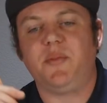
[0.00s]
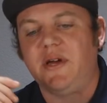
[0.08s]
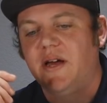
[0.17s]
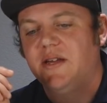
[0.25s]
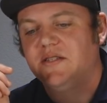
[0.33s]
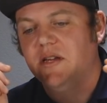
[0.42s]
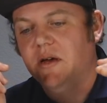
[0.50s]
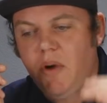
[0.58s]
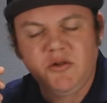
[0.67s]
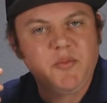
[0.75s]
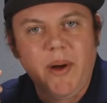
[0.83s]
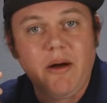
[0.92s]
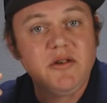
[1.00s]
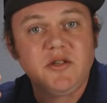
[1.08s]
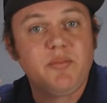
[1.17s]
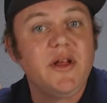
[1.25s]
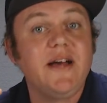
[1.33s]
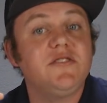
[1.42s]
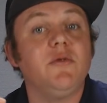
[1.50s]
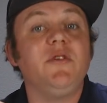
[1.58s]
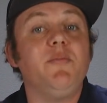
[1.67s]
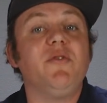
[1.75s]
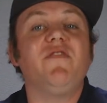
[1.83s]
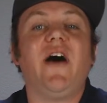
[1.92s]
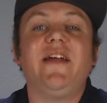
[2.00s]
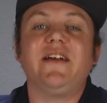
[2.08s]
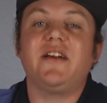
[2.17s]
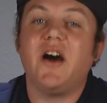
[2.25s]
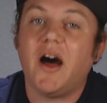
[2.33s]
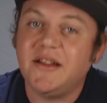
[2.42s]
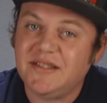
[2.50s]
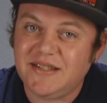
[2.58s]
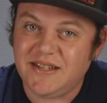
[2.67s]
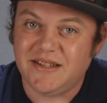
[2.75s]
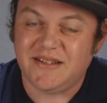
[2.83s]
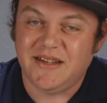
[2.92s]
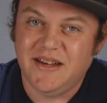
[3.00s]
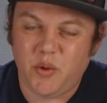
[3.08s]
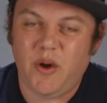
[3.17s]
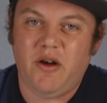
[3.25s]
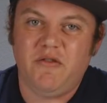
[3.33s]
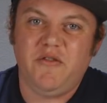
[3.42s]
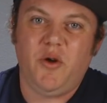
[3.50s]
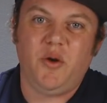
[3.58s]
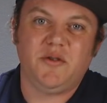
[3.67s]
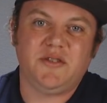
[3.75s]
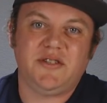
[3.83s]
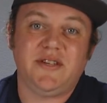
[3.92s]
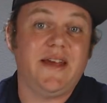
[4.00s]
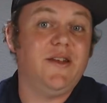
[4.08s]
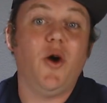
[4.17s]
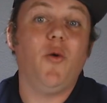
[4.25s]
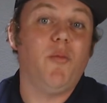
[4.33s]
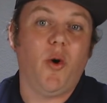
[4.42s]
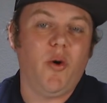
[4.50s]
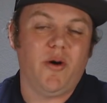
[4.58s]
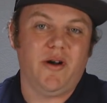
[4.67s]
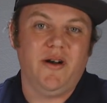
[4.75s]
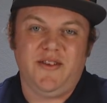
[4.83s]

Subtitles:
because most power supplies only provide a constant 12 volts and no more,